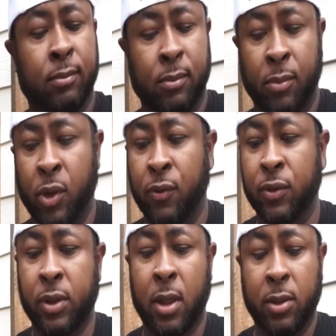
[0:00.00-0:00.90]
Beautiful
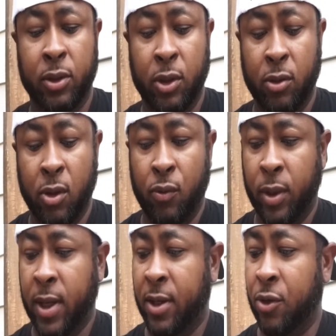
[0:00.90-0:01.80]
sauce. So you know what we
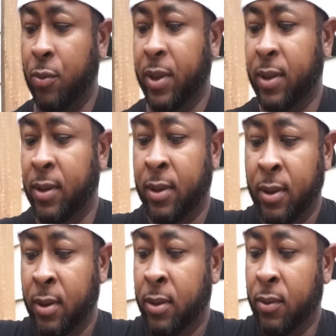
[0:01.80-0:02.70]
gotta do, man.
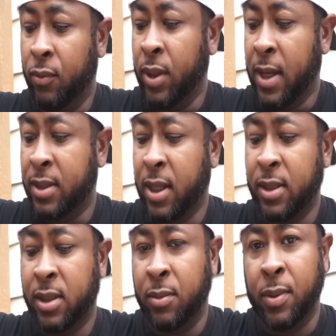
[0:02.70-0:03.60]
We gotta
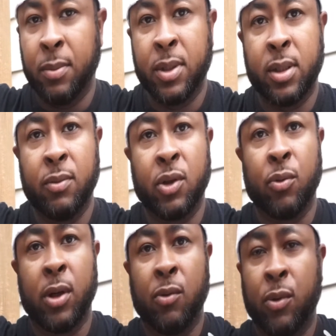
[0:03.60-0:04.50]
taste them. Let me see which one
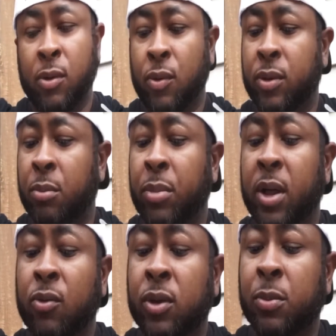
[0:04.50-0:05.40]
I want. I want the big
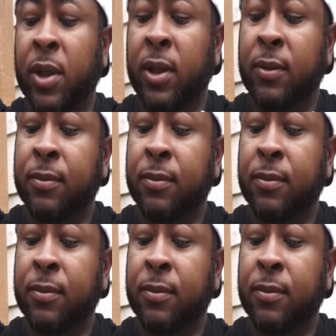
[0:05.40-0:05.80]
ones, man.